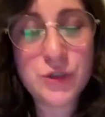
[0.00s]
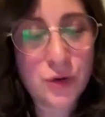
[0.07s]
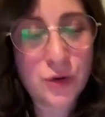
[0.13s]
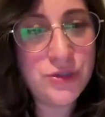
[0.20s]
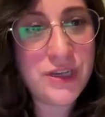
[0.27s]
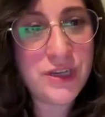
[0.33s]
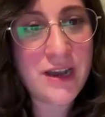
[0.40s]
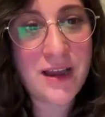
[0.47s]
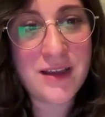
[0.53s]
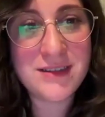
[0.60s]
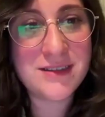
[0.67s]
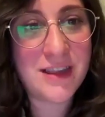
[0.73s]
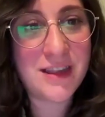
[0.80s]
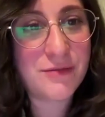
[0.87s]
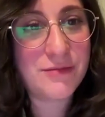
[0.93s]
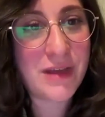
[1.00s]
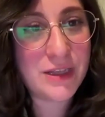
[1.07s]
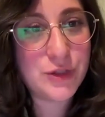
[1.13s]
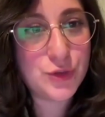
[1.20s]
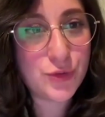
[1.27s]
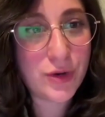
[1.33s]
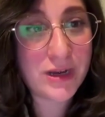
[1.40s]
scrutinize them
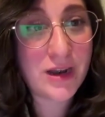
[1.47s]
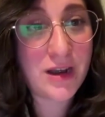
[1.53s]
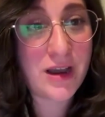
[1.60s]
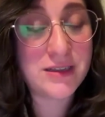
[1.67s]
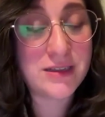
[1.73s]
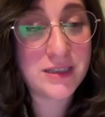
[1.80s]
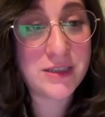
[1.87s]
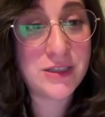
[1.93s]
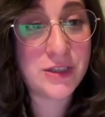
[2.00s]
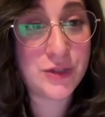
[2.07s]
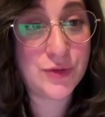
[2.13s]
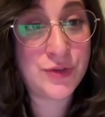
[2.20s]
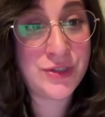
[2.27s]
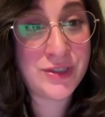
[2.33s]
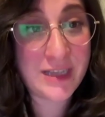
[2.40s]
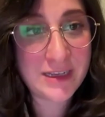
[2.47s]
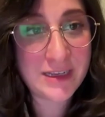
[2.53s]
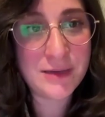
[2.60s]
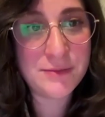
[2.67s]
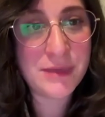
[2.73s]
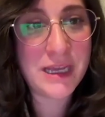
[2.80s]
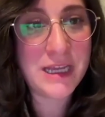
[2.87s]
and to analyze and to stay
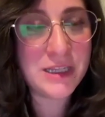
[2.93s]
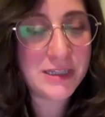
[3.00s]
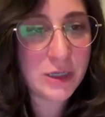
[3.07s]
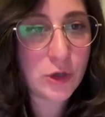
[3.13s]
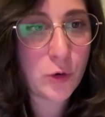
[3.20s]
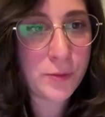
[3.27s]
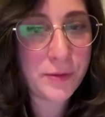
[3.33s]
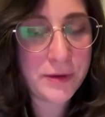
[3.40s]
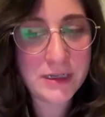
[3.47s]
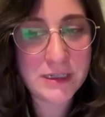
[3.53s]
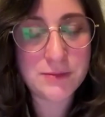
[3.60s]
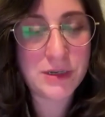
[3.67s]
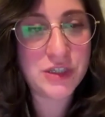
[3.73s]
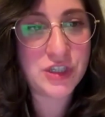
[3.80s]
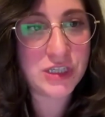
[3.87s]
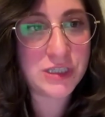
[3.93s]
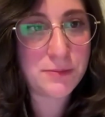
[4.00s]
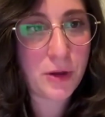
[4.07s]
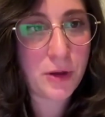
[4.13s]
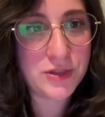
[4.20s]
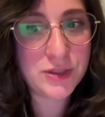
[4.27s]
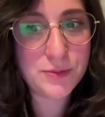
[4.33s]
them in the open as much as
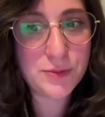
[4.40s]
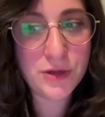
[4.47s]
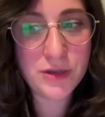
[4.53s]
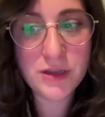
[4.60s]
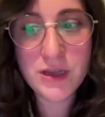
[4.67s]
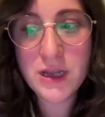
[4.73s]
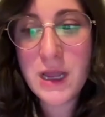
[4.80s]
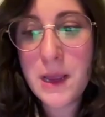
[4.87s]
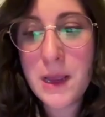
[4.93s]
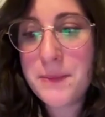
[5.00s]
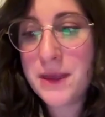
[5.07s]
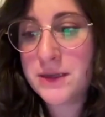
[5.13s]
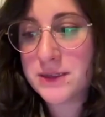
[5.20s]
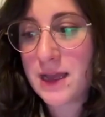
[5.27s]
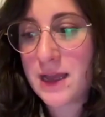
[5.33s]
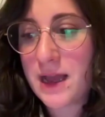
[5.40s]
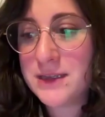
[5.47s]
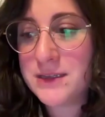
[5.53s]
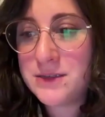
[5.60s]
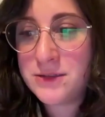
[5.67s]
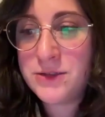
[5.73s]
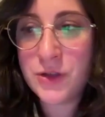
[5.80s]
possible, because
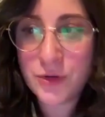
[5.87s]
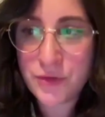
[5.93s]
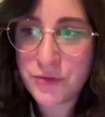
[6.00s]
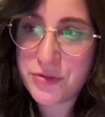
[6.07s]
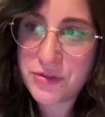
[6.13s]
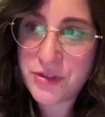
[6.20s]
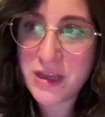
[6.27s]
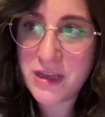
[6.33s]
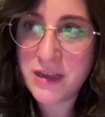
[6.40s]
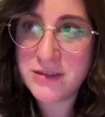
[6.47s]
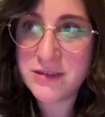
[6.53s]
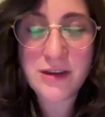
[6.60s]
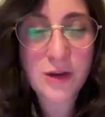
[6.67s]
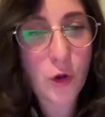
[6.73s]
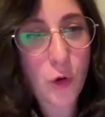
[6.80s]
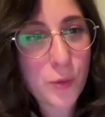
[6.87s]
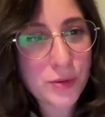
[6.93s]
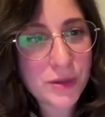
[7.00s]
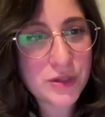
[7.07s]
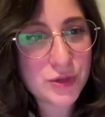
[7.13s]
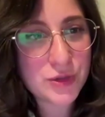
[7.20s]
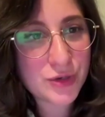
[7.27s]
I don't think that
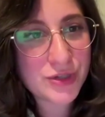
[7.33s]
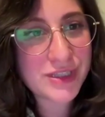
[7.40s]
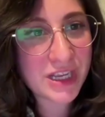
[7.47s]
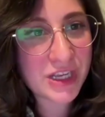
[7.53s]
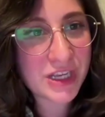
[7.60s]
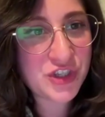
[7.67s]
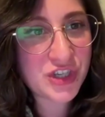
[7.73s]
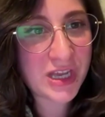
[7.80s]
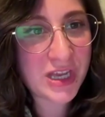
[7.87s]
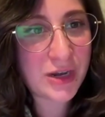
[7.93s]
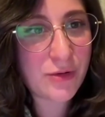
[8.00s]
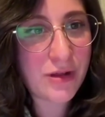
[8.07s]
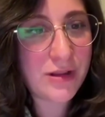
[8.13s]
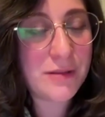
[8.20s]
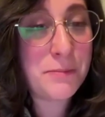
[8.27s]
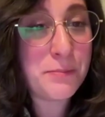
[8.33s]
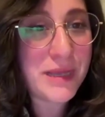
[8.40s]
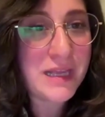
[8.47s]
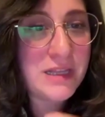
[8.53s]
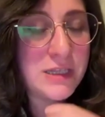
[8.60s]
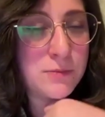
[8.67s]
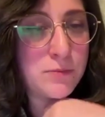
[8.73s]
open source in general
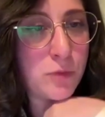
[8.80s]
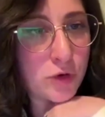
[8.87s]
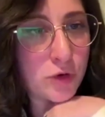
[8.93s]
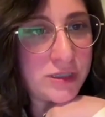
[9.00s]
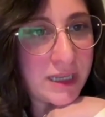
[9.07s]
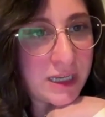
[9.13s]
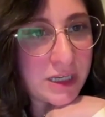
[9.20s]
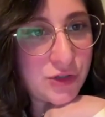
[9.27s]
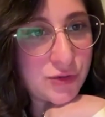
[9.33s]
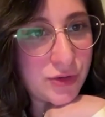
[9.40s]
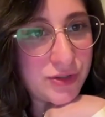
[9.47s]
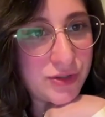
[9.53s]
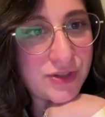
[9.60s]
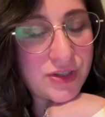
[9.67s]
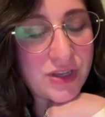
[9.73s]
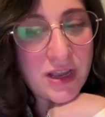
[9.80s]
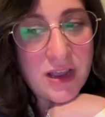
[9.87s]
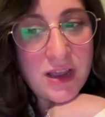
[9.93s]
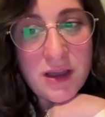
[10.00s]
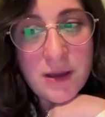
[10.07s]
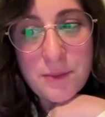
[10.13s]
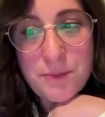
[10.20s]
means more dangerous.